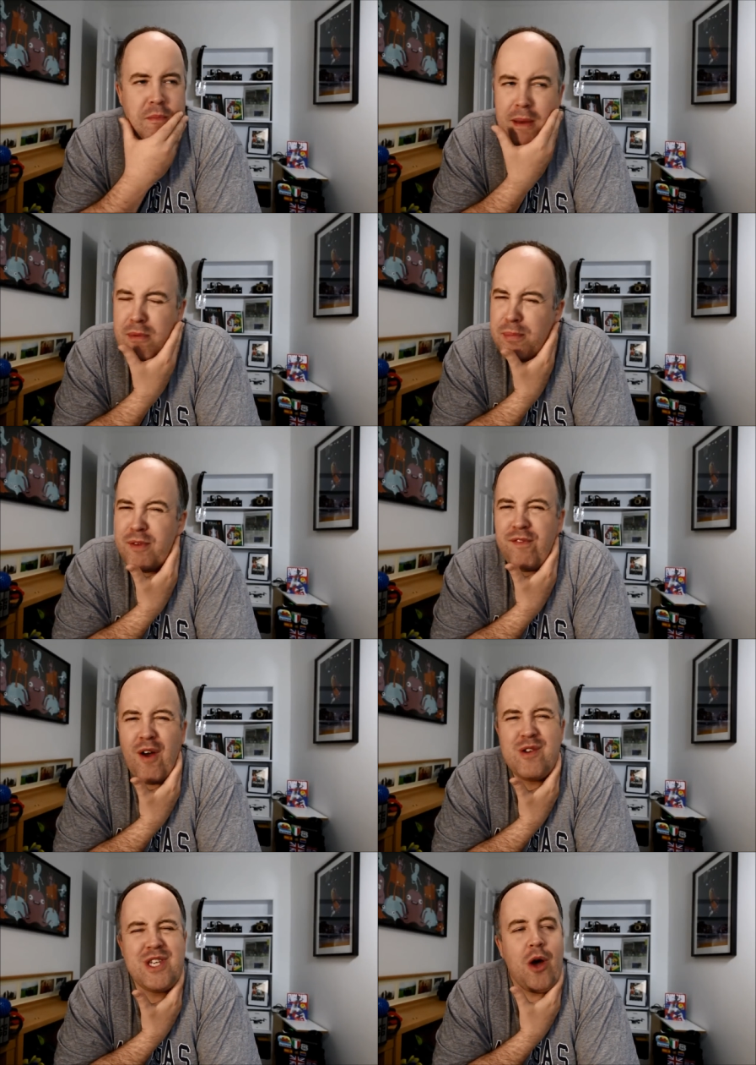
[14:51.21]
Memorable
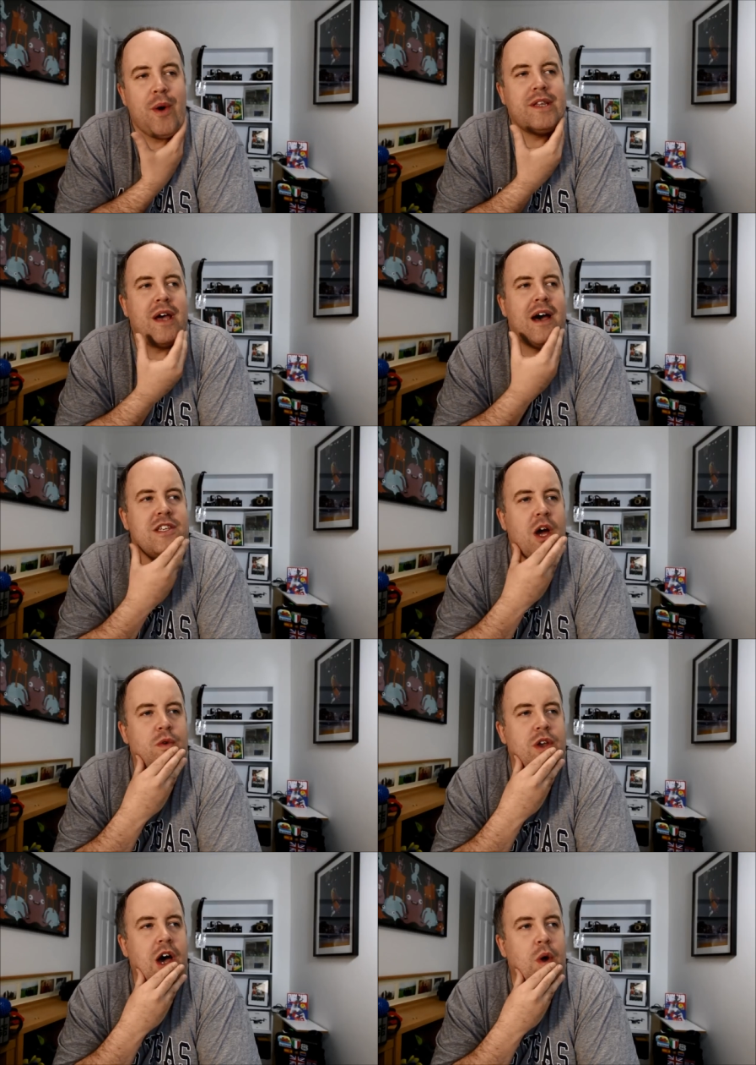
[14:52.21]
photo, I
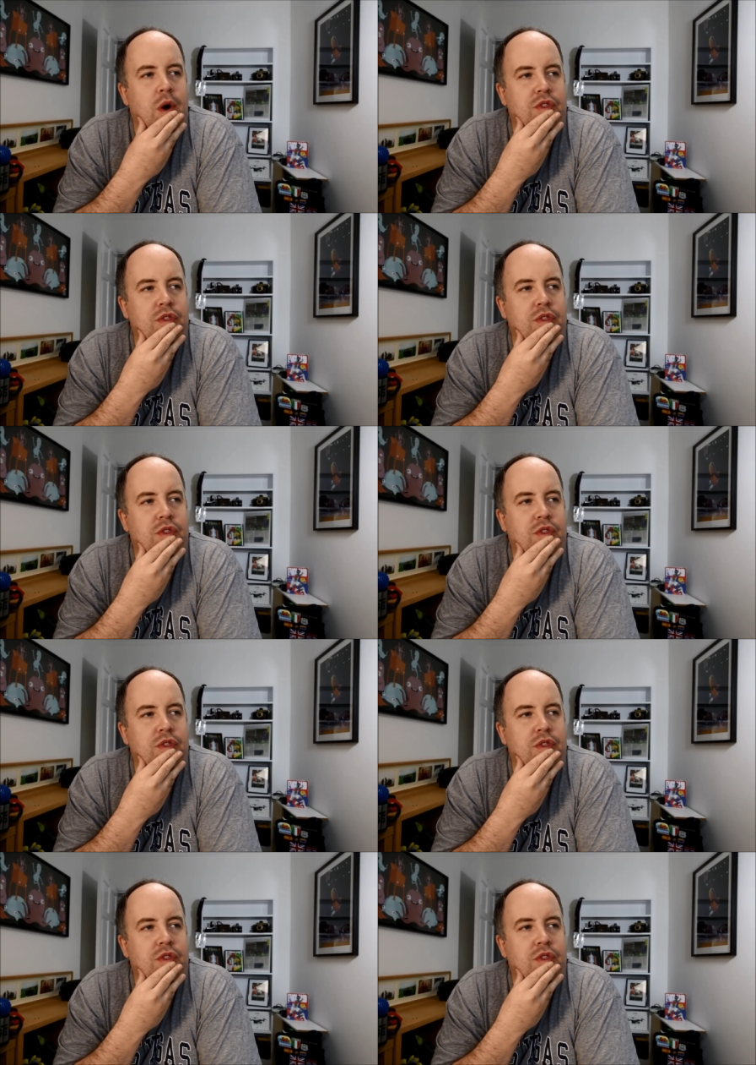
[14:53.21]
don't know.